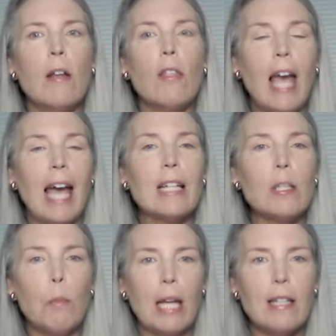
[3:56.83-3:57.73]

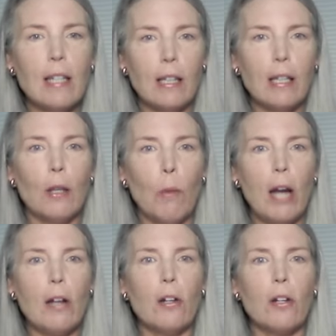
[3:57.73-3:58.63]
That's basically the
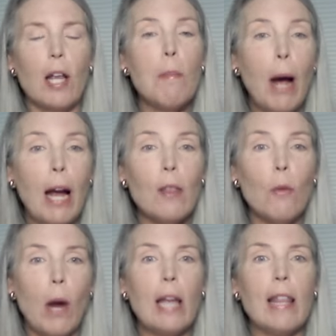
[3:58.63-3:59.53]
record. And by the
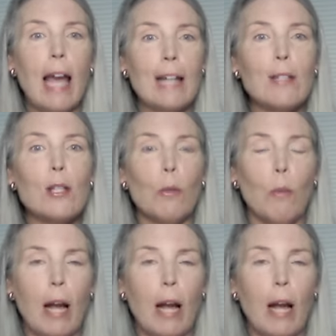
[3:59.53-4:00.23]
way, that's the